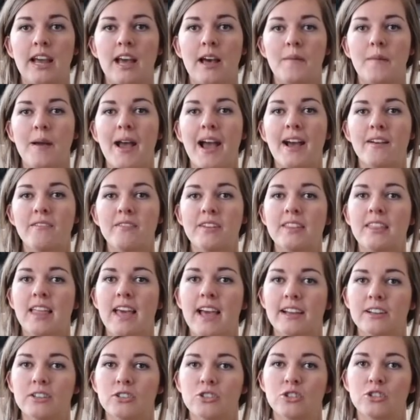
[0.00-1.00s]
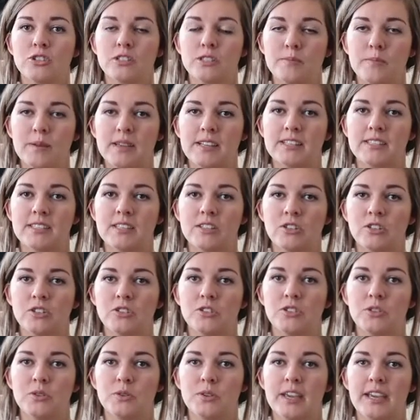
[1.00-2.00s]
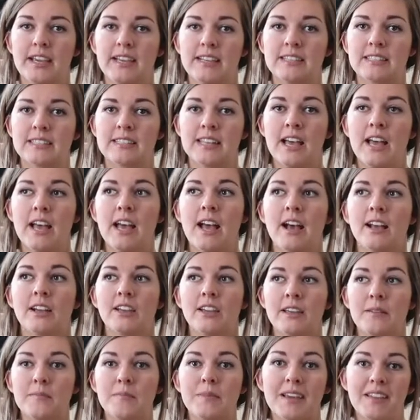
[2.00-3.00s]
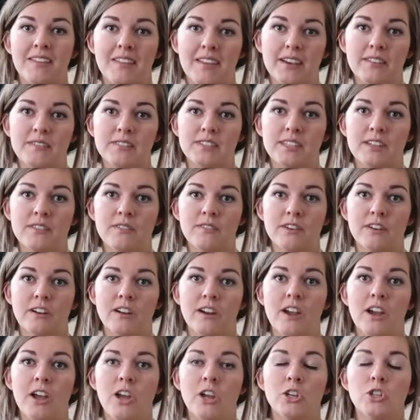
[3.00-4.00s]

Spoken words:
having the extra space in your suitcase can be a lifesaver.